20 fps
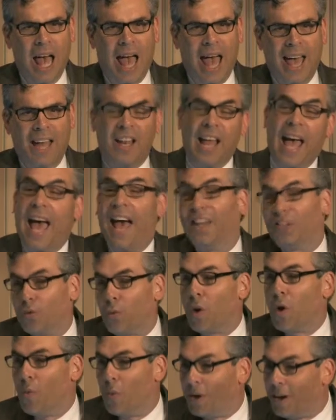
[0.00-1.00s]
and as
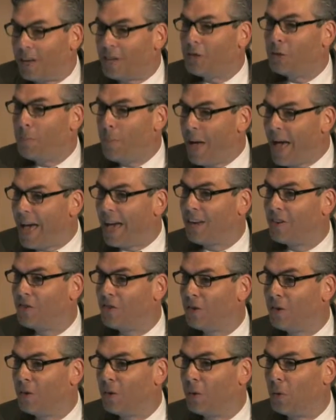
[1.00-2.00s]
we would
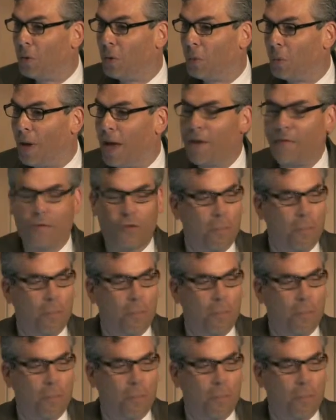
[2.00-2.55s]
expect, right,